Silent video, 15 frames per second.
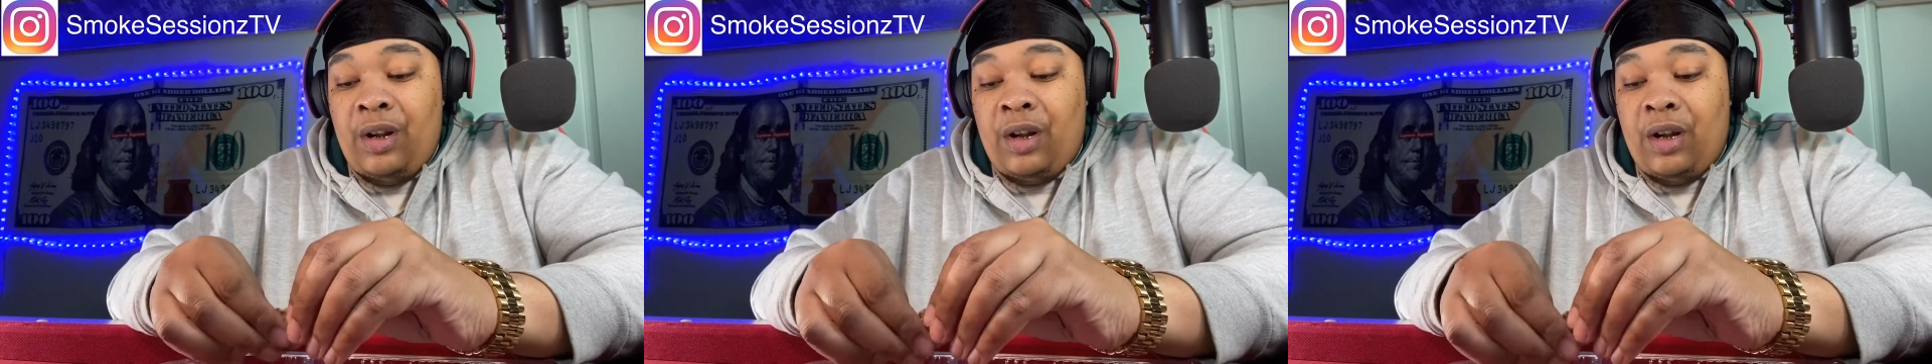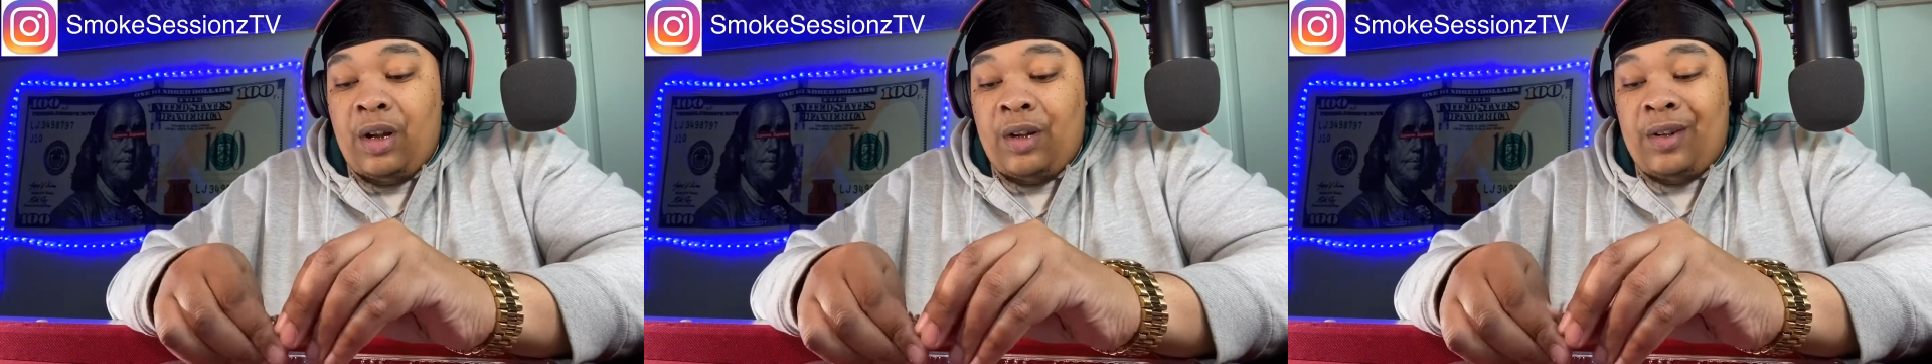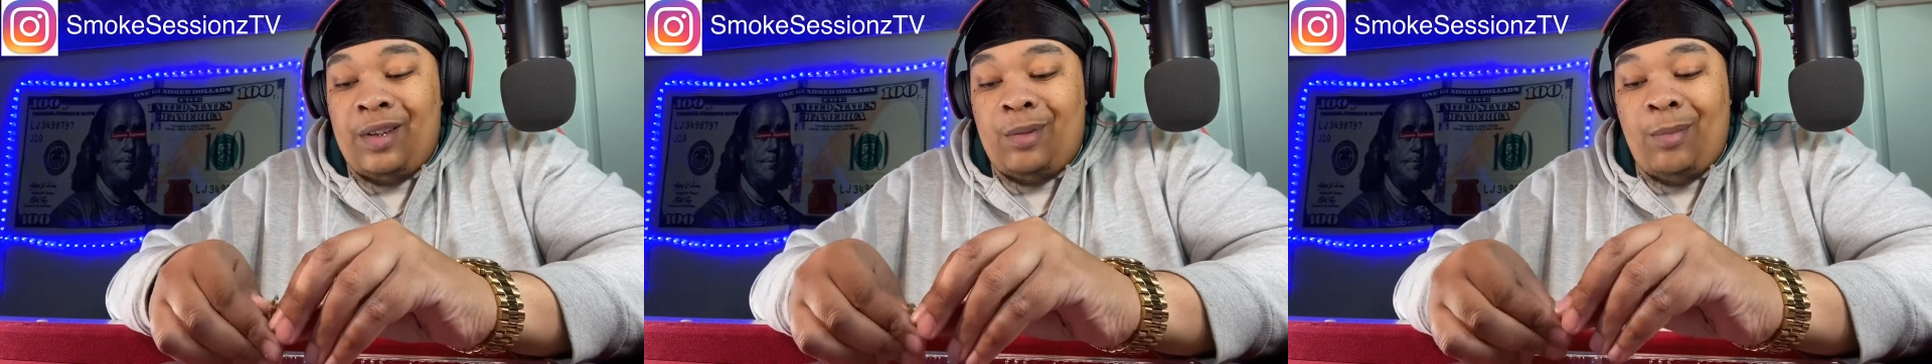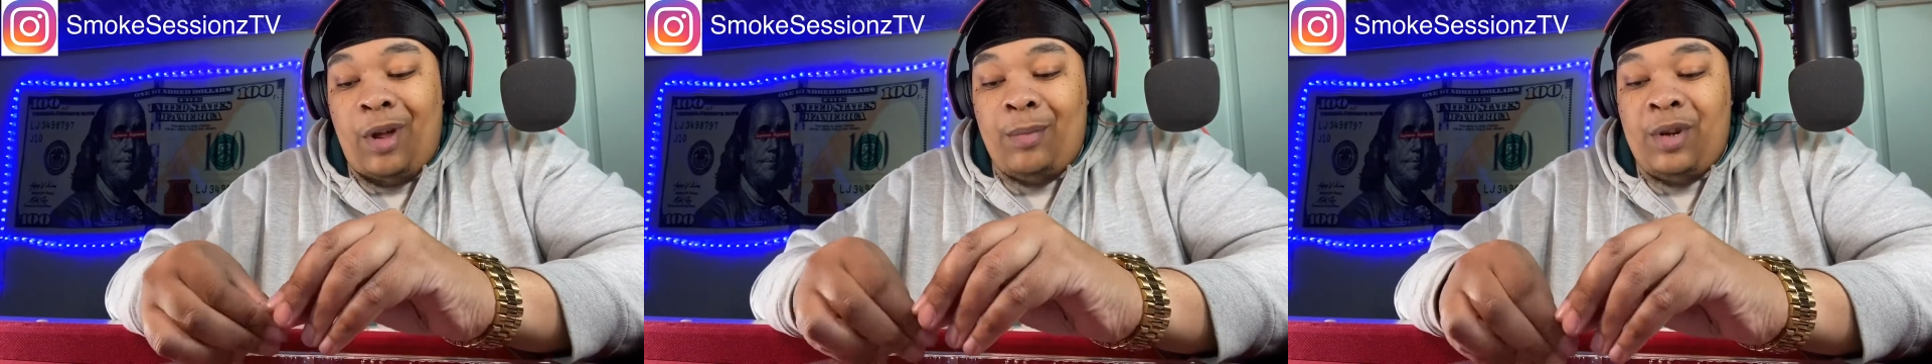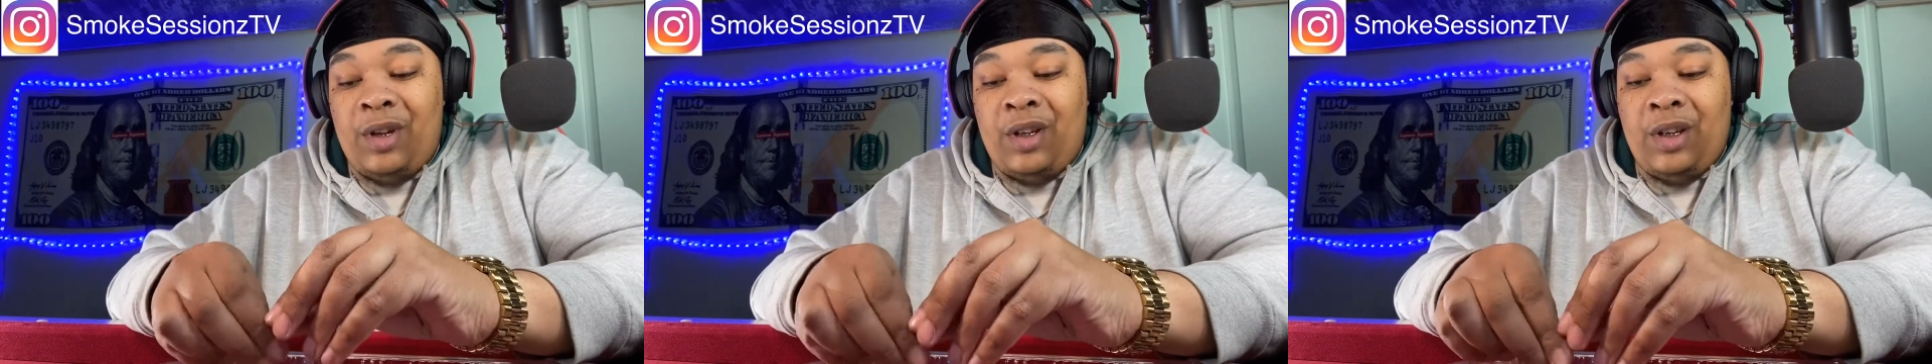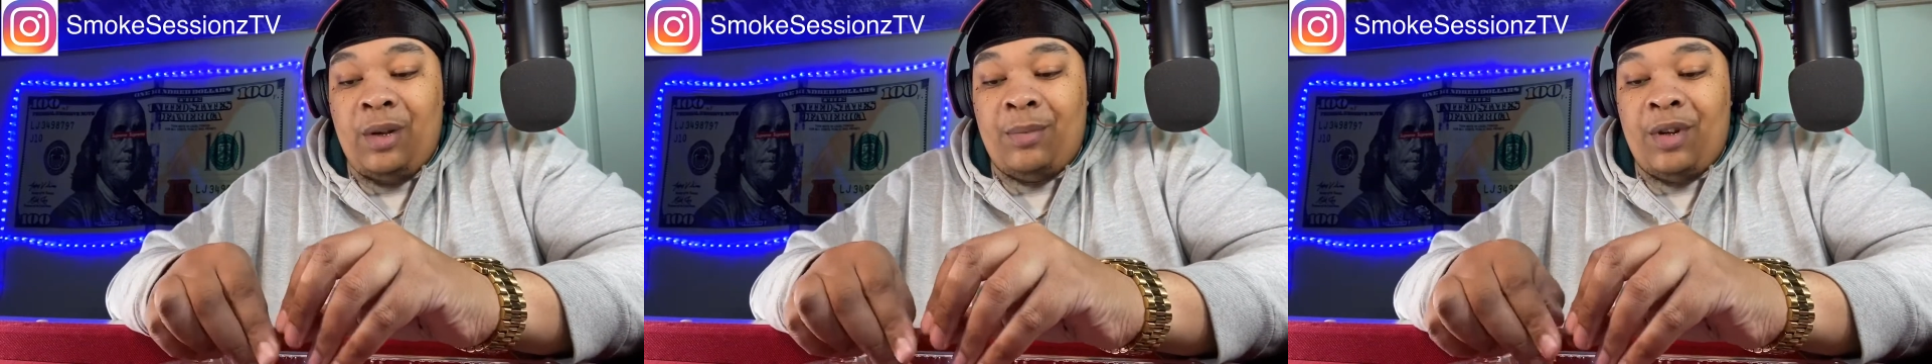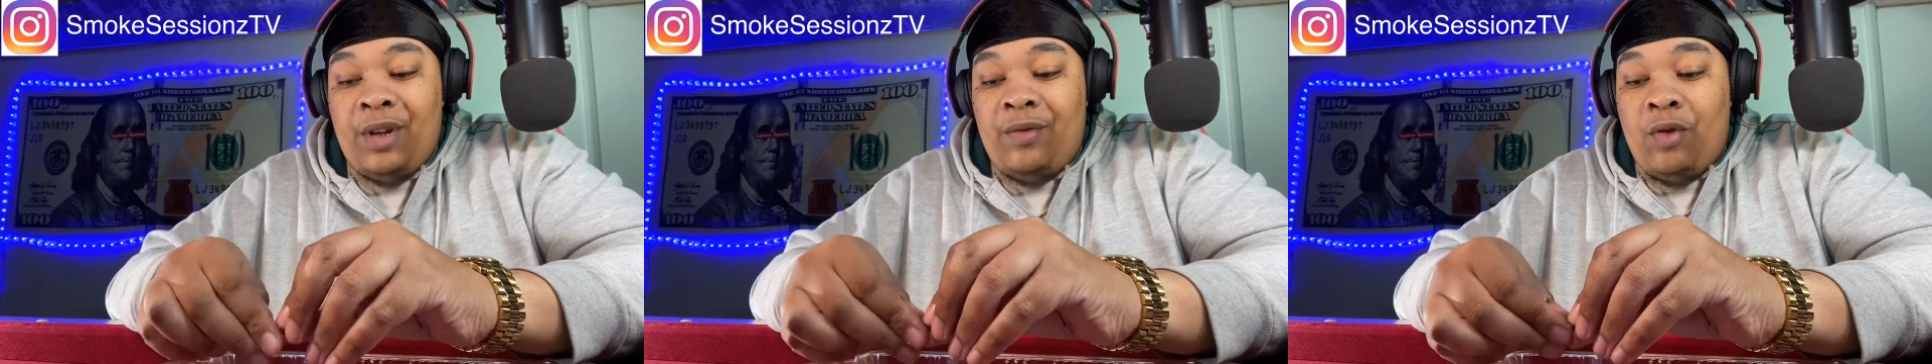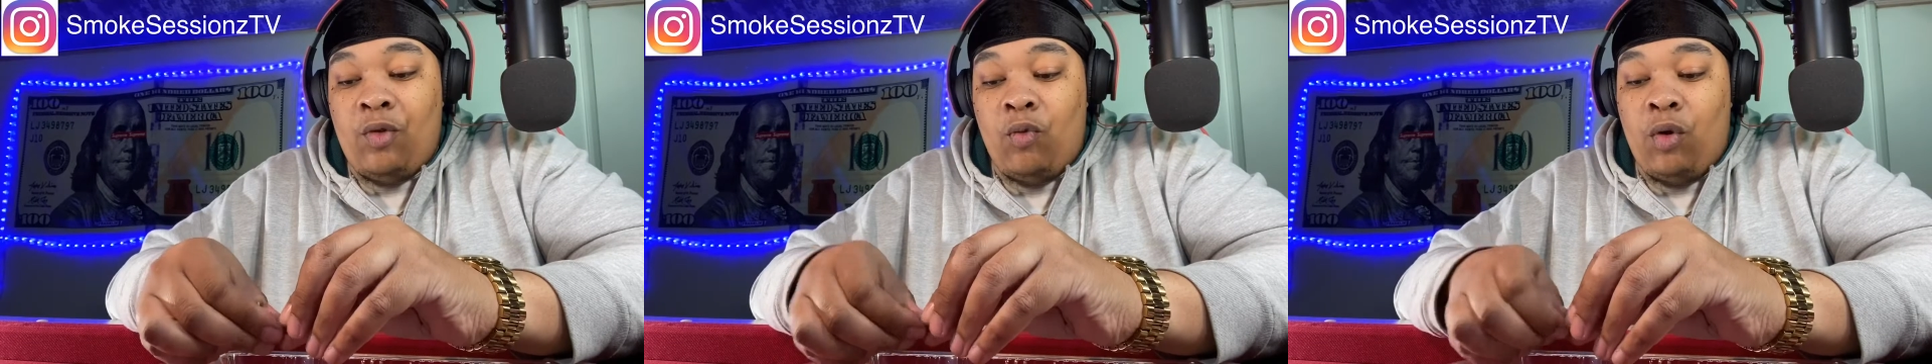This may be something,
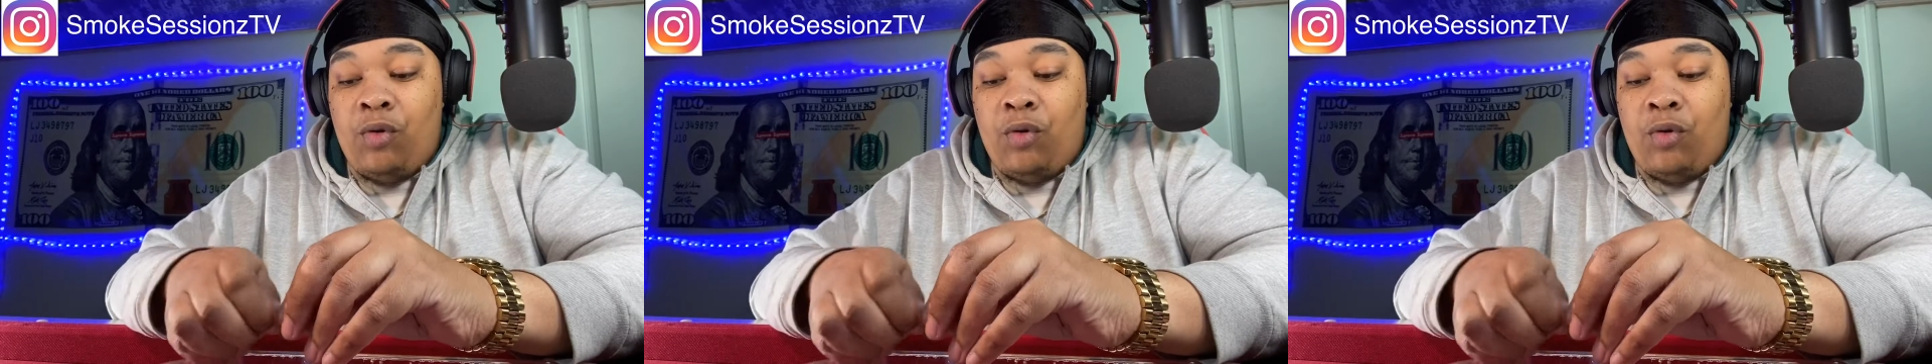if you